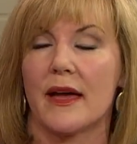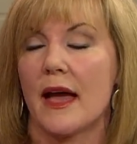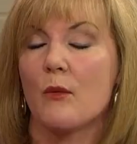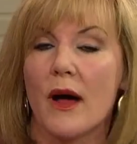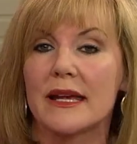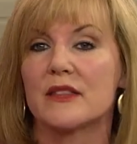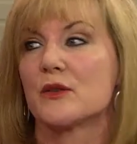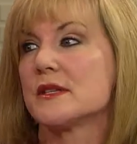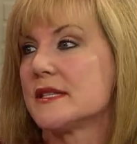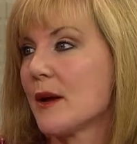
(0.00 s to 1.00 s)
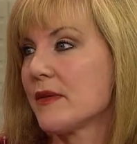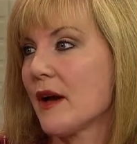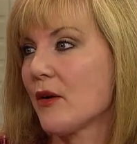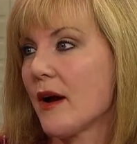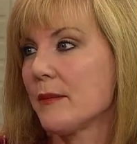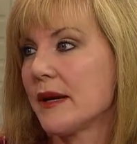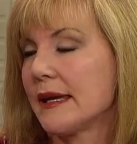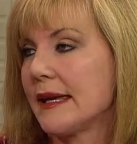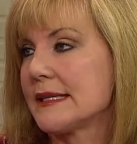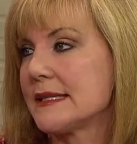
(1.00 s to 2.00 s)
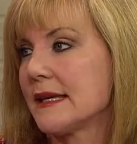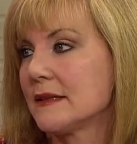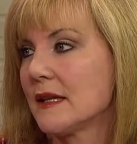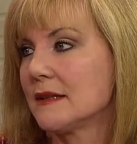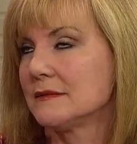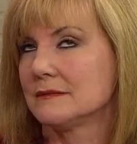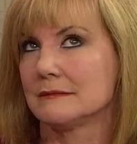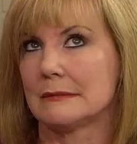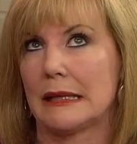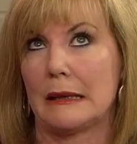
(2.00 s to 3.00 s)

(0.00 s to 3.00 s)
I, I want to get through this day without crying, but I can't say that I